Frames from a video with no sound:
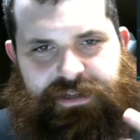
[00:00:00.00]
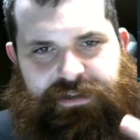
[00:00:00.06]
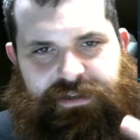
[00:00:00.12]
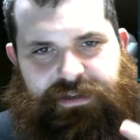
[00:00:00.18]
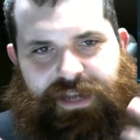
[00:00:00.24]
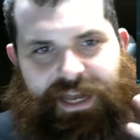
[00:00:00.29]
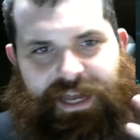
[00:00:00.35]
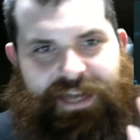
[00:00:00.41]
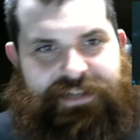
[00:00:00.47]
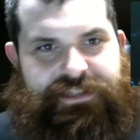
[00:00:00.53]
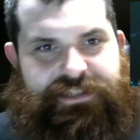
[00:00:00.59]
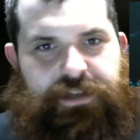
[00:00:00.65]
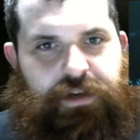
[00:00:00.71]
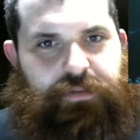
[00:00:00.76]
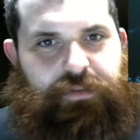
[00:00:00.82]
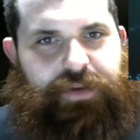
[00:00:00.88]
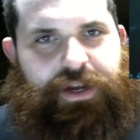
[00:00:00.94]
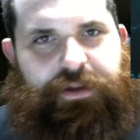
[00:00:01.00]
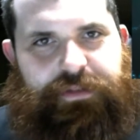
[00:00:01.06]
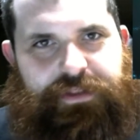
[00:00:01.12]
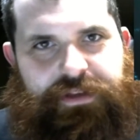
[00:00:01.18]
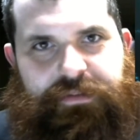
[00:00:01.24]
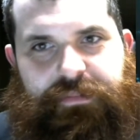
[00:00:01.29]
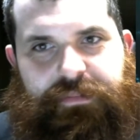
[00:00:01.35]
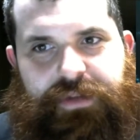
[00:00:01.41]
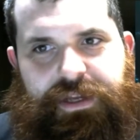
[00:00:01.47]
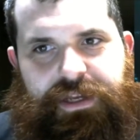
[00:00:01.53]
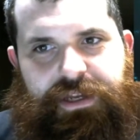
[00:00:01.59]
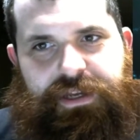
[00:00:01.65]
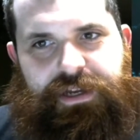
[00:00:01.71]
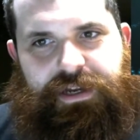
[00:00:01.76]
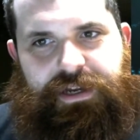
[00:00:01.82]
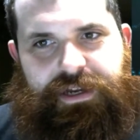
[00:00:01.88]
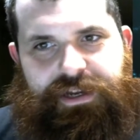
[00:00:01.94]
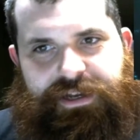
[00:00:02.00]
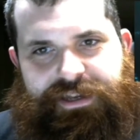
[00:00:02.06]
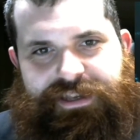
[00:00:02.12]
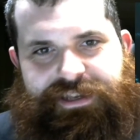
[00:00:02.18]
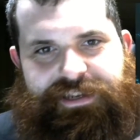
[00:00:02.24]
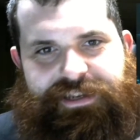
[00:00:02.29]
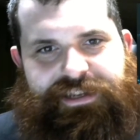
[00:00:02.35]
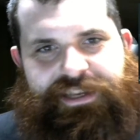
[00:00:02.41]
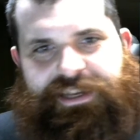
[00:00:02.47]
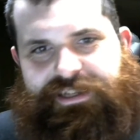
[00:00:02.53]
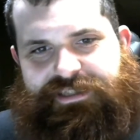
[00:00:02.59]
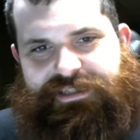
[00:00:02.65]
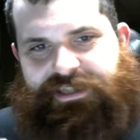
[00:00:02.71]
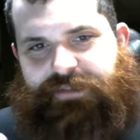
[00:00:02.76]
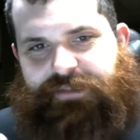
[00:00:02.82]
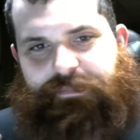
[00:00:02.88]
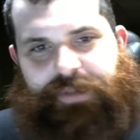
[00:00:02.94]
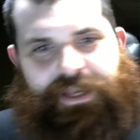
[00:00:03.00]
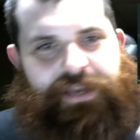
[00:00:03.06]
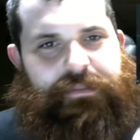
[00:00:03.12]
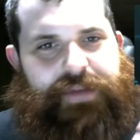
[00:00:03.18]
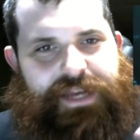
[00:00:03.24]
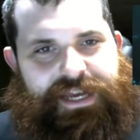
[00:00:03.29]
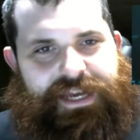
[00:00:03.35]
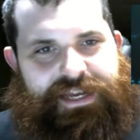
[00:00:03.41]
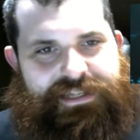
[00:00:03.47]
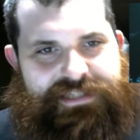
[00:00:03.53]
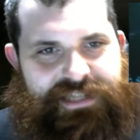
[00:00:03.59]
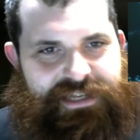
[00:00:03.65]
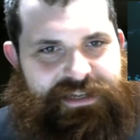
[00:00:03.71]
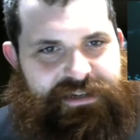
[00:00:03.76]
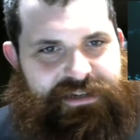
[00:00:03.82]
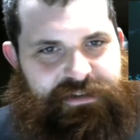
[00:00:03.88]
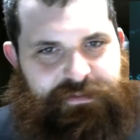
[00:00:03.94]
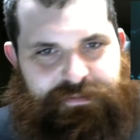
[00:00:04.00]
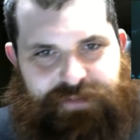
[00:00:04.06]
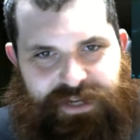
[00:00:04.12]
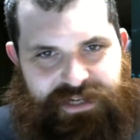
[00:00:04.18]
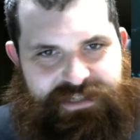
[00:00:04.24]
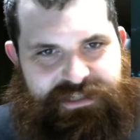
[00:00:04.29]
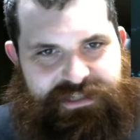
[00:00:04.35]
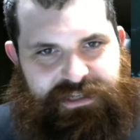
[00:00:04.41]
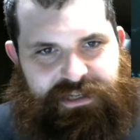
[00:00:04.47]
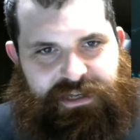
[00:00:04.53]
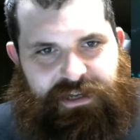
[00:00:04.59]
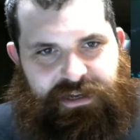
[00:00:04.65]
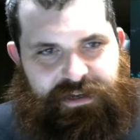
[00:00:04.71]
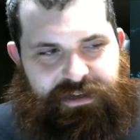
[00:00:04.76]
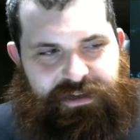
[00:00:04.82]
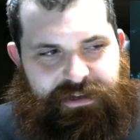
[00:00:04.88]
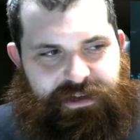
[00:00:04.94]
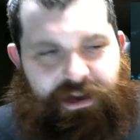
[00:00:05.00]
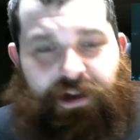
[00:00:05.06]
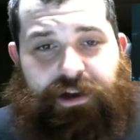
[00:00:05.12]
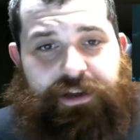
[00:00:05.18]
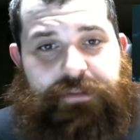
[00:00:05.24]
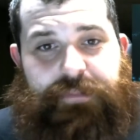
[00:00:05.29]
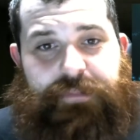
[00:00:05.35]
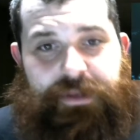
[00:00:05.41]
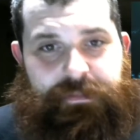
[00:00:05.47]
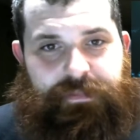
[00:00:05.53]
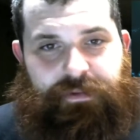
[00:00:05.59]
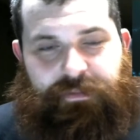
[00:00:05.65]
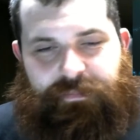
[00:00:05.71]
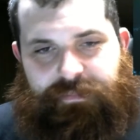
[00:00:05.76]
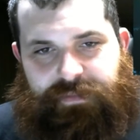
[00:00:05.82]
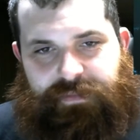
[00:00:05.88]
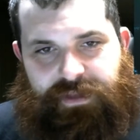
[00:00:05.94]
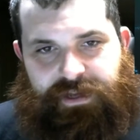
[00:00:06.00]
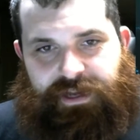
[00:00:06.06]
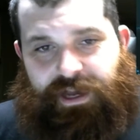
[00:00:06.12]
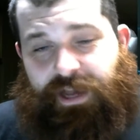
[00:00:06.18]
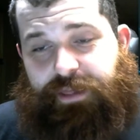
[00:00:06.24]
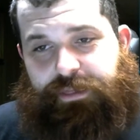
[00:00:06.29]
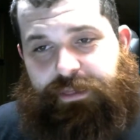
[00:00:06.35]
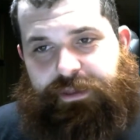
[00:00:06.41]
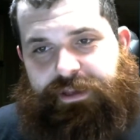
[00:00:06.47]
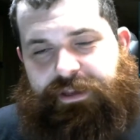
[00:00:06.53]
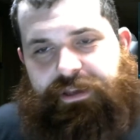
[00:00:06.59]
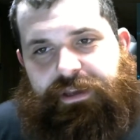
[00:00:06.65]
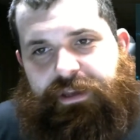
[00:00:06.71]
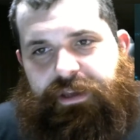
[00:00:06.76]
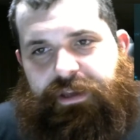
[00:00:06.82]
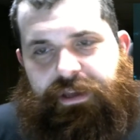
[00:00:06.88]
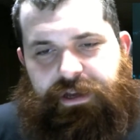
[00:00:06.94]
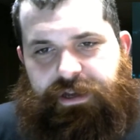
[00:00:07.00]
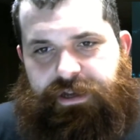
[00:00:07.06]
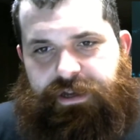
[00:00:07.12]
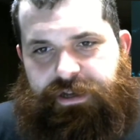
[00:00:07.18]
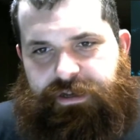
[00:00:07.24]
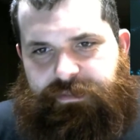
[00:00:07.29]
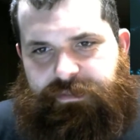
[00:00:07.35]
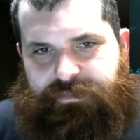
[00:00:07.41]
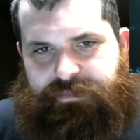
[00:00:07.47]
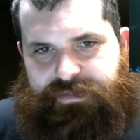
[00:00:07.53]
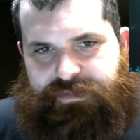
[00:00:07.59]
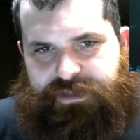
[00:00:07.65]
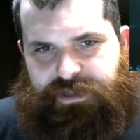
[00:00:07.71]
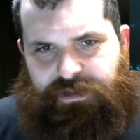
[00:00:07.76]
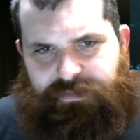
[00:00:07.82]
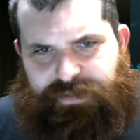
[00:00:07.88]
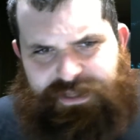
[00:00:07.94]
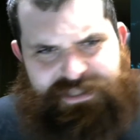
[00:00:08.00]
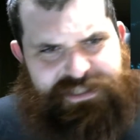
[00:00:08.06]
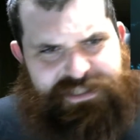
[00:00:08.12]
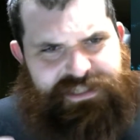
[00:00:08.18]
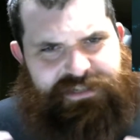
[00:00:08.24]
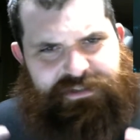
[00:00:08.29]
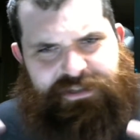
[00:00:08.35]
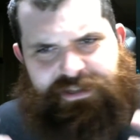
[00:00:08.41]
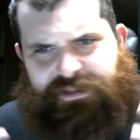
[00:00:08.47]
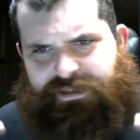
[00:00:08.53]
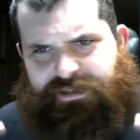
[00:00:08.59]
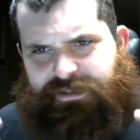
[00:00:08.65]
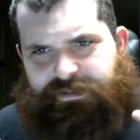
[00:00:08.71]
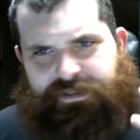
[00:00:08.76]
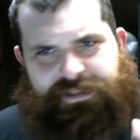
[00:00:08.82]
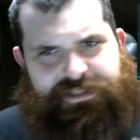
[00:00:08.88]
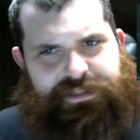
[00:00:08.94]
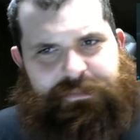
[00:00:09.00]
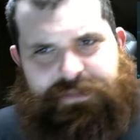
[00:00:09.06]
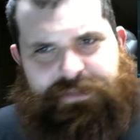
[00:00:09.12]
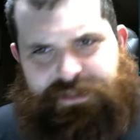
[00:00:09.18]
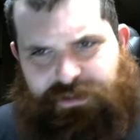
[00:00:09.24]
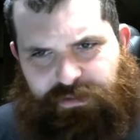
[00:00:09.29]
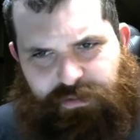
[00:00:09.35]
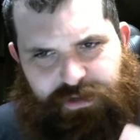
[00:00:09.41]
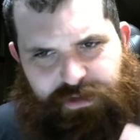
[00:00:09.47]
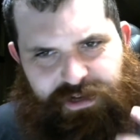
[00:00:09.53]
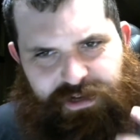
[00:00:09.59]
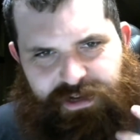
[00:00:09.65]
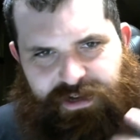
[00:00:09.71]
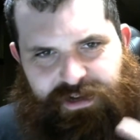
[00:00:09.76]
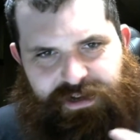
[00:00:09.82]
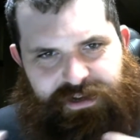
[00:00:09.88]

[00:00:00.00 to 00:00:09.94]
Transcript: acting around them indicates that Bam has had an effect on people. I think. So basically, in this episode, where